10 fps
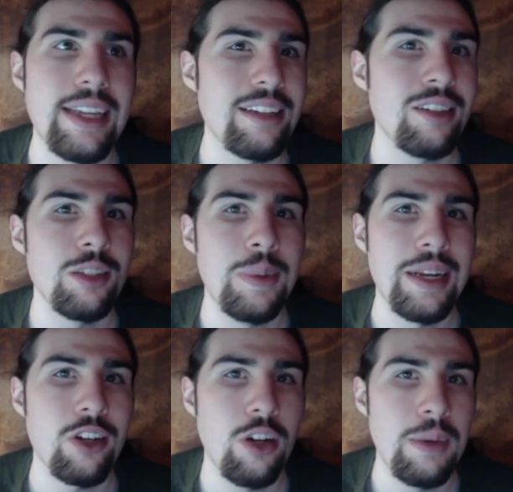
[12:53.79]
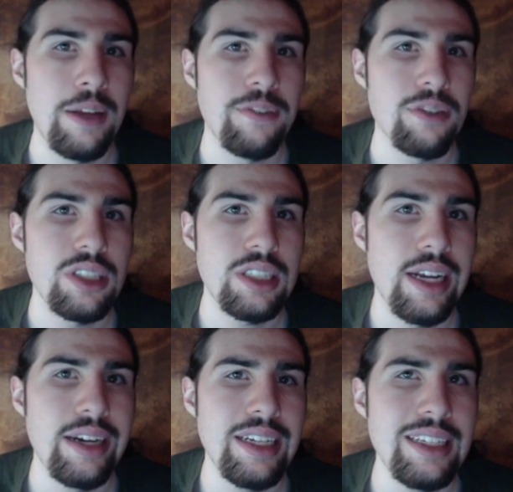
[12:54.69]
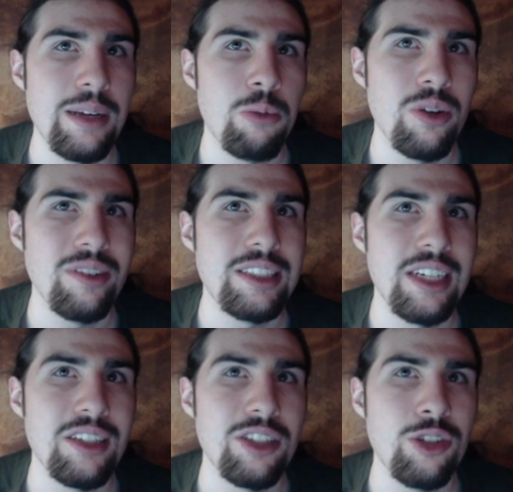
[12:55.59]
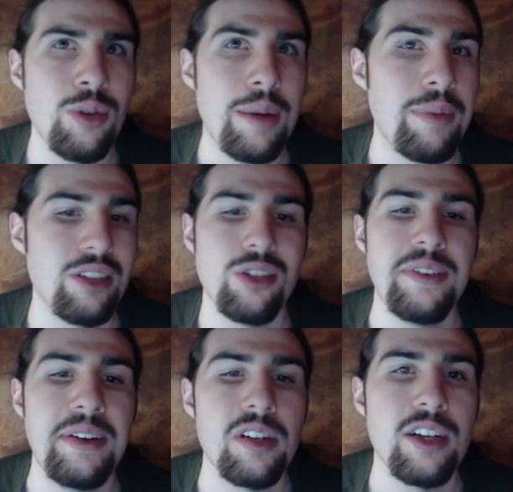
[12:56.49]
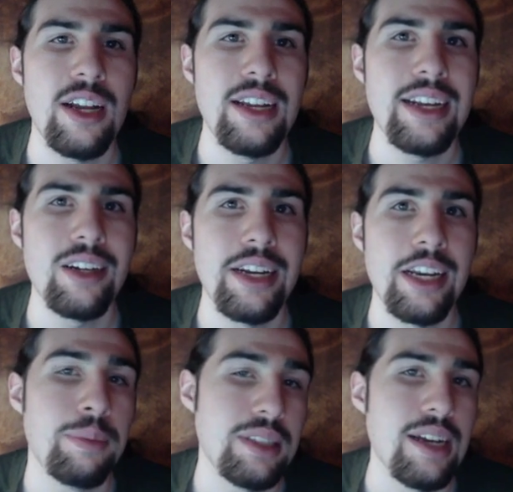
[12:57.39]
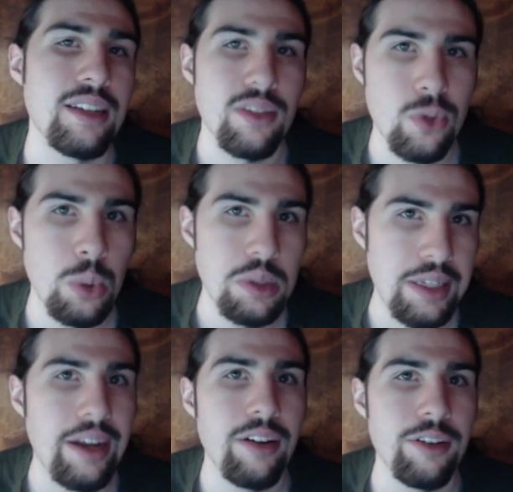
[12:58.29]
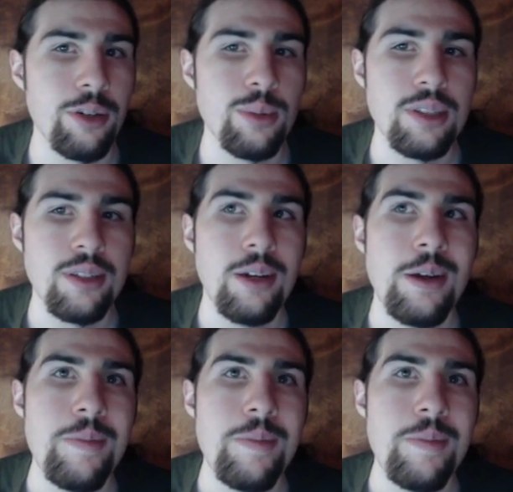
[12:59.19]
That's also when I caught my first shiny. They were in Gen 2. I'm not sure if I've ever encountered any besides, of course, the Gyarados.